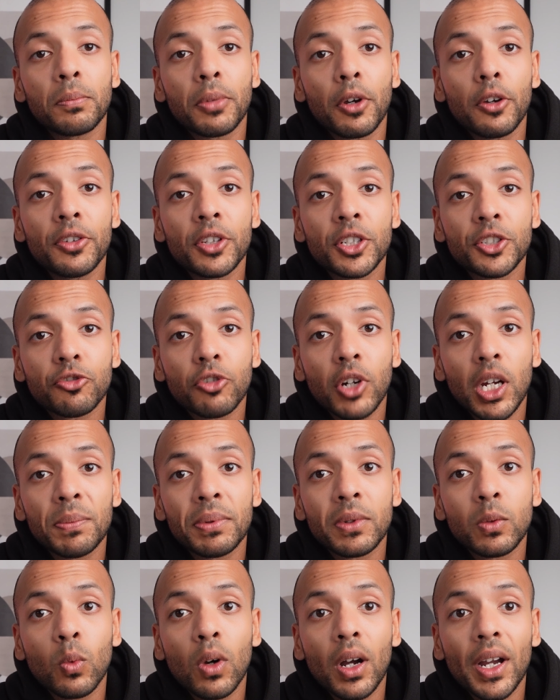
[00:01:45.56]
Both Stripe
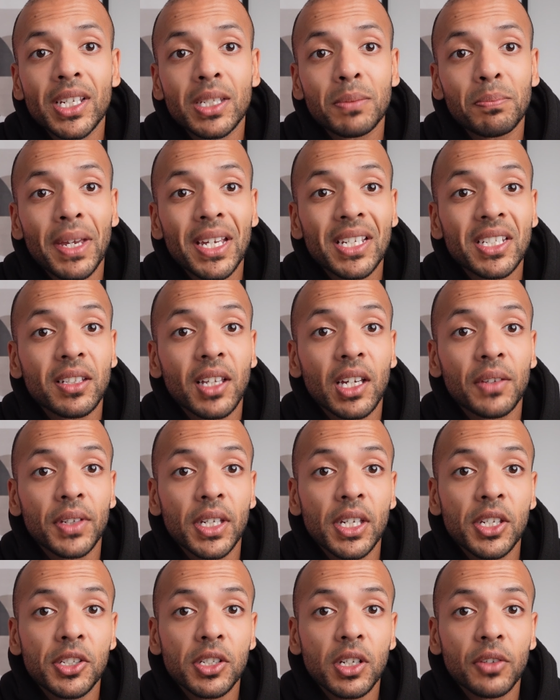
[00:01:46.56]
and Wise makes life
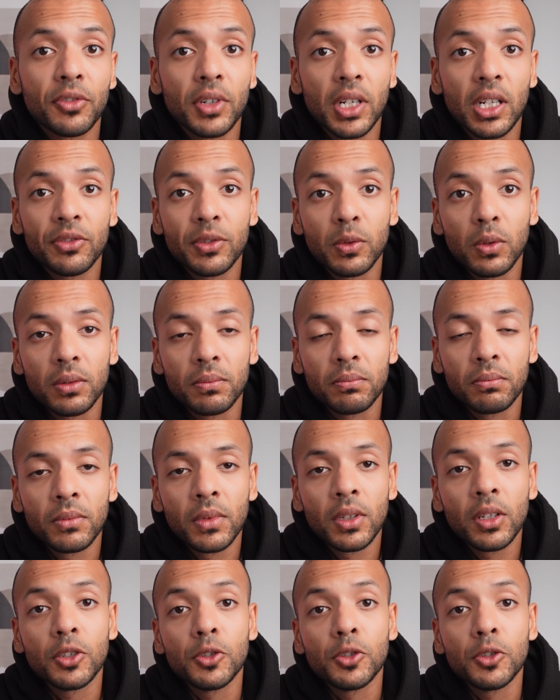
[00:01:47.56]
easier for everyone.